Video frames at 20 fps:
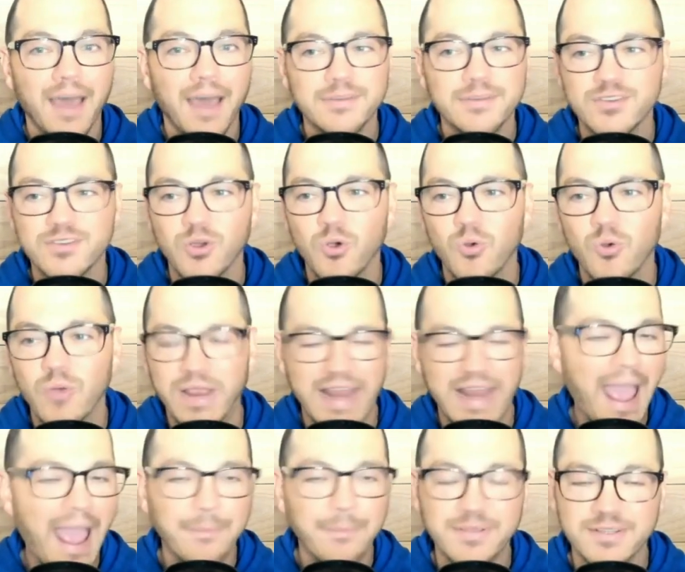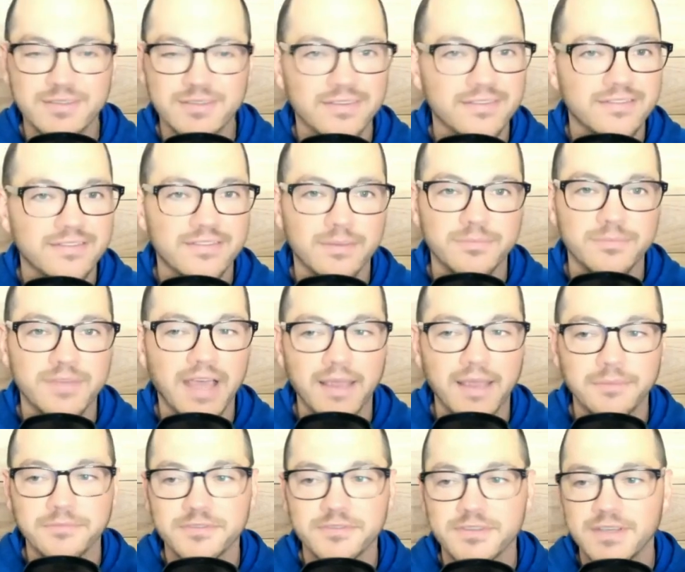So it happens
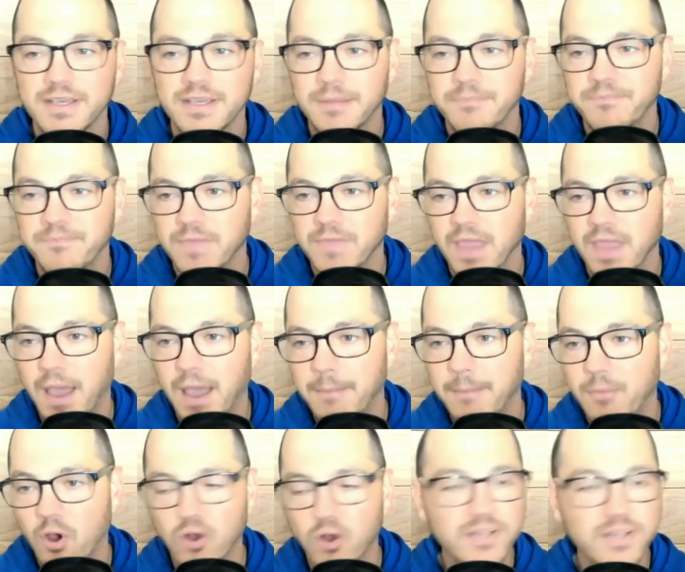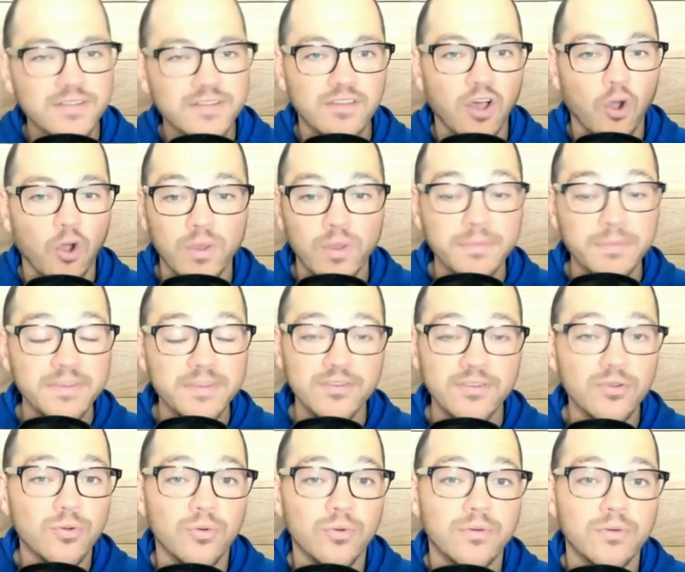sometimes. Arkansas with
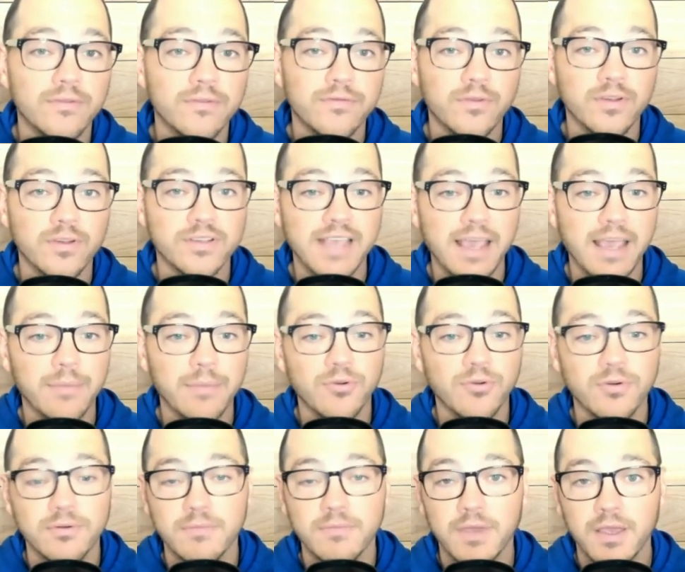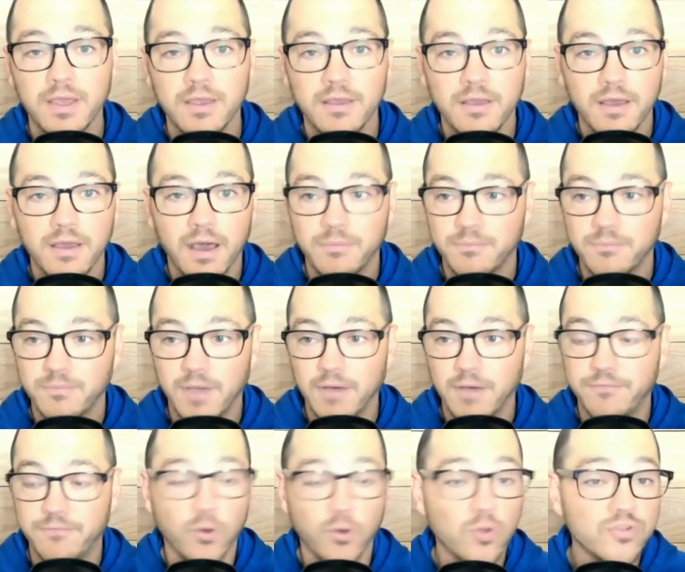Mizzou, for example, a
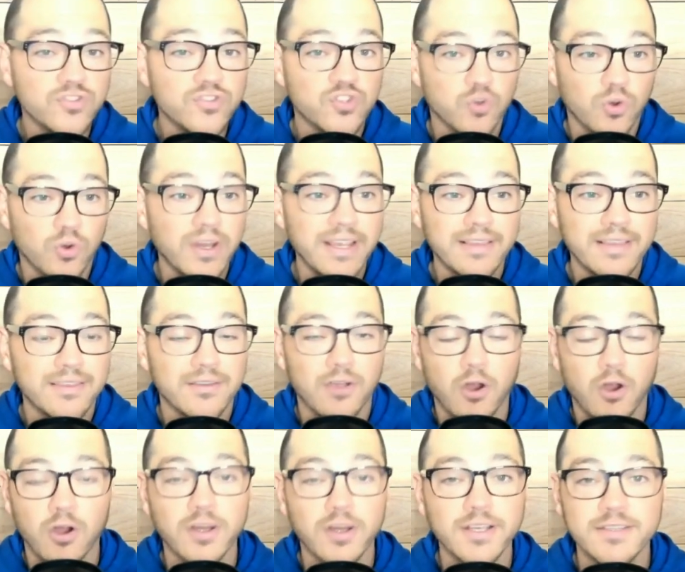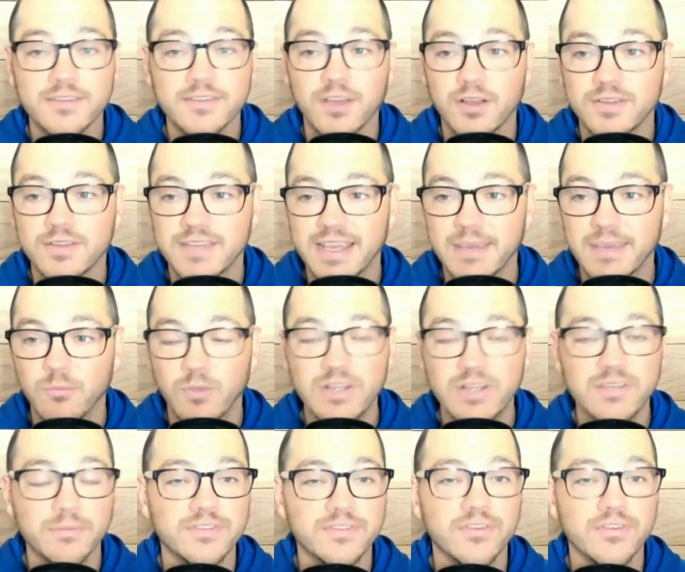full strength Arkansas team went
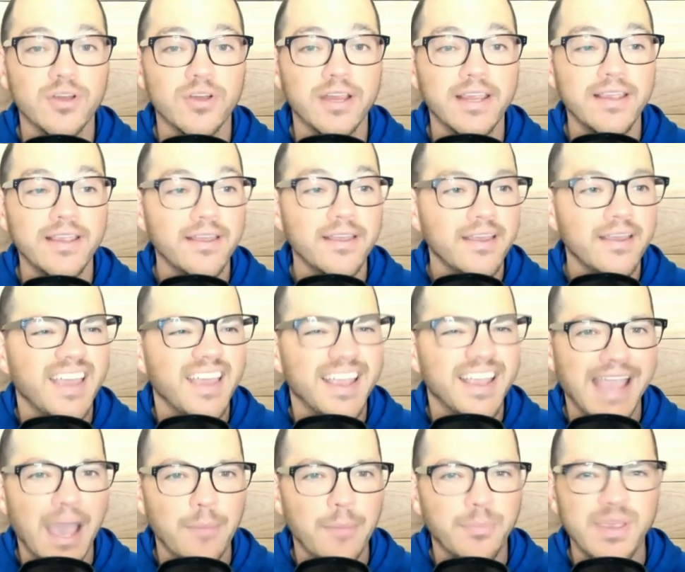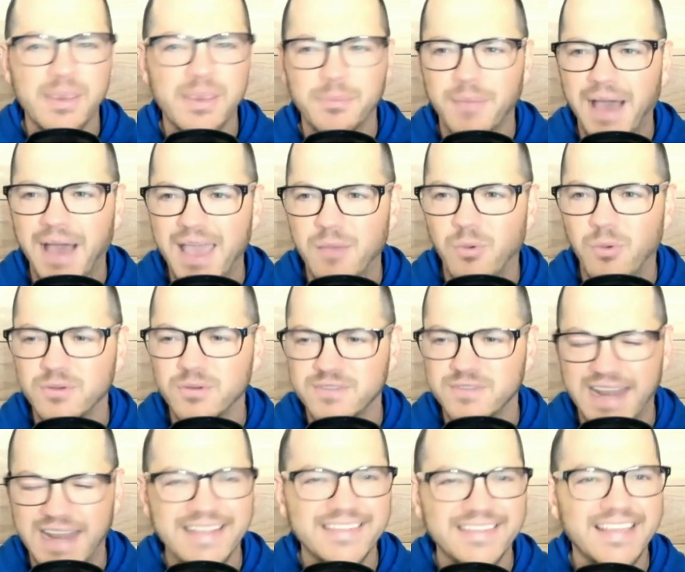to Missouri and got beat by,
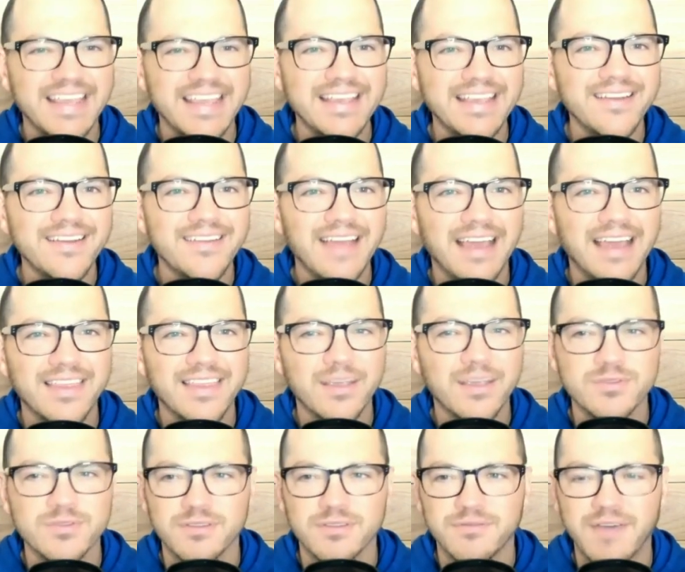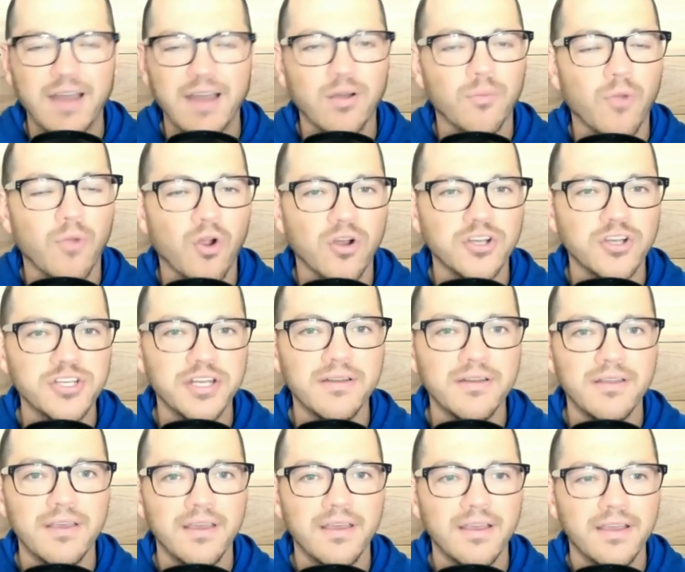18, I think was the final
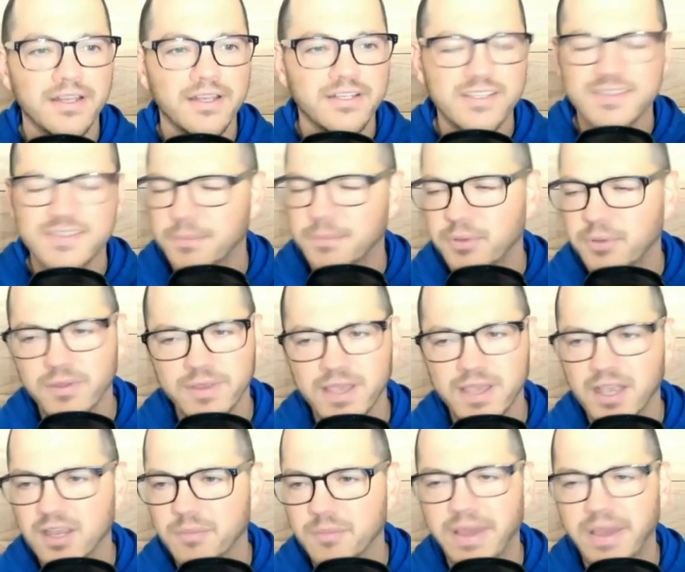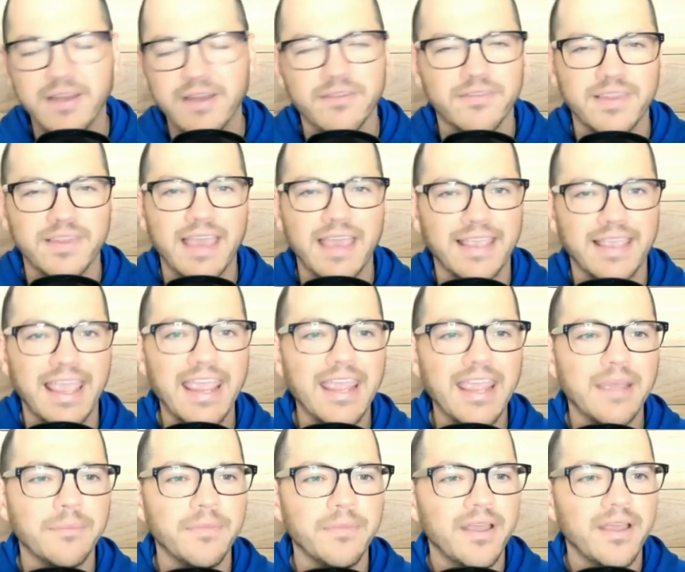margin. Just completely uncompetitive in that
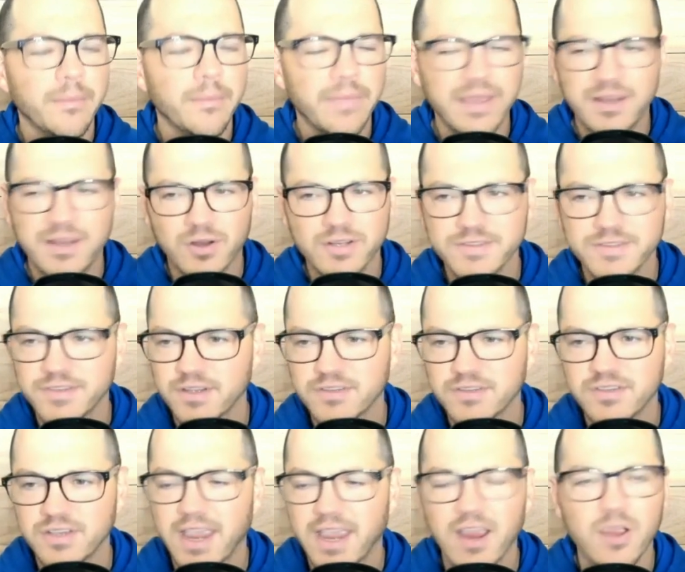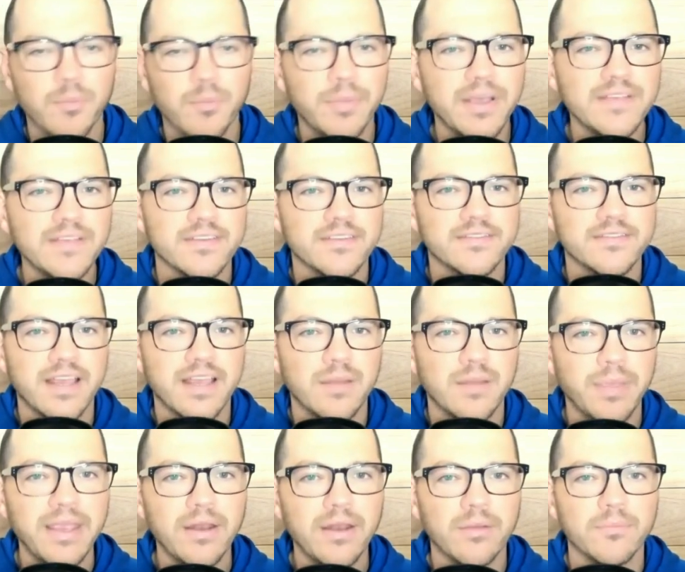game. And Arkansas took care of business
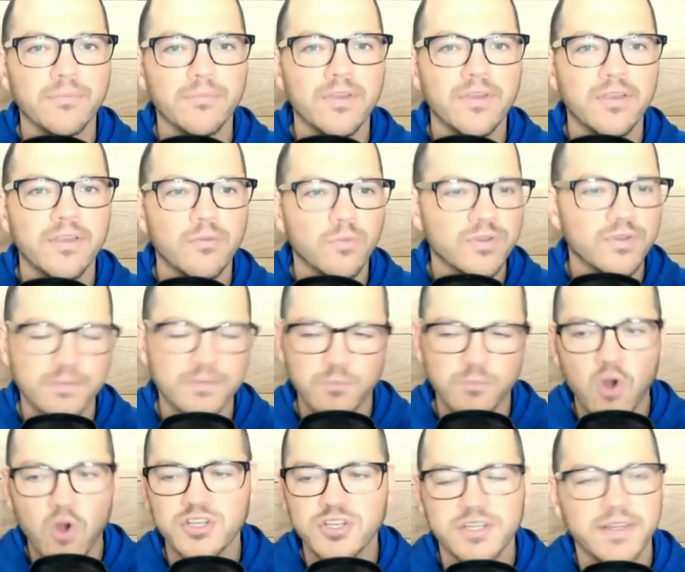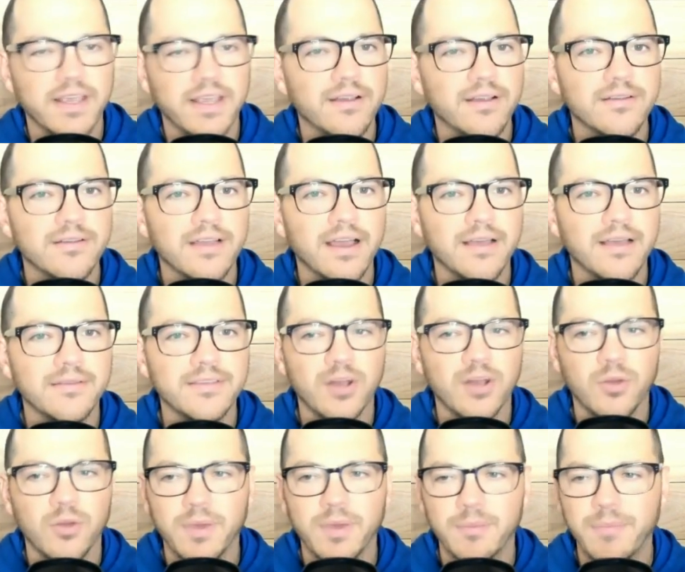and beat them with some margin there,
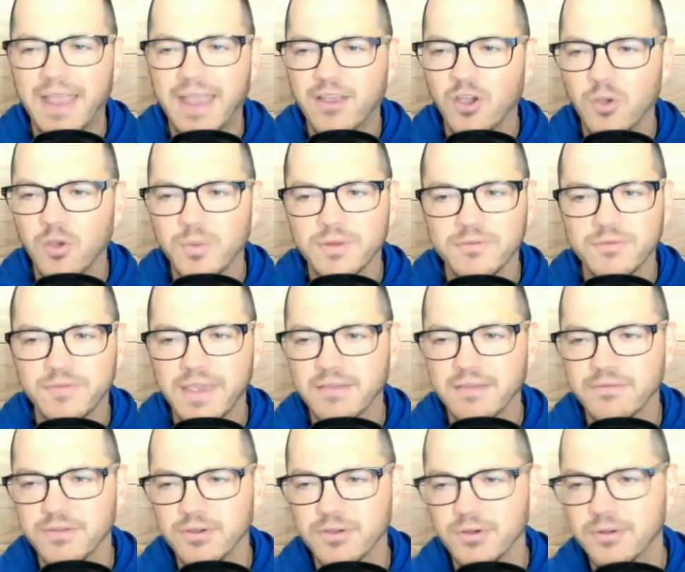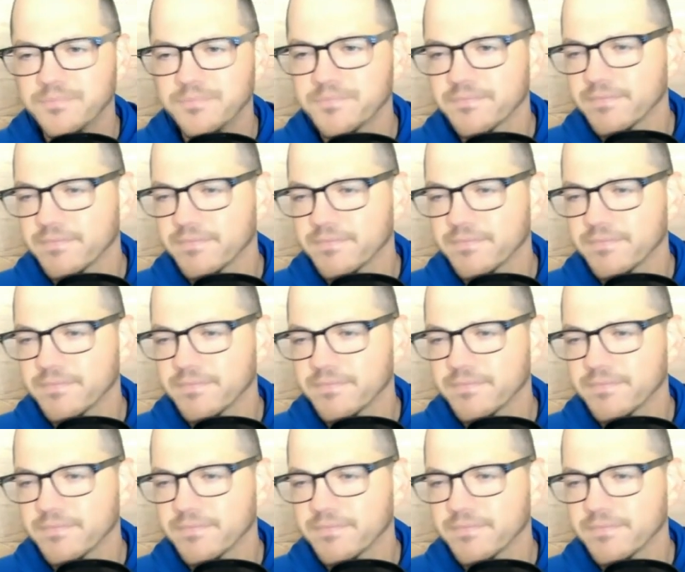back home in Fayetteville.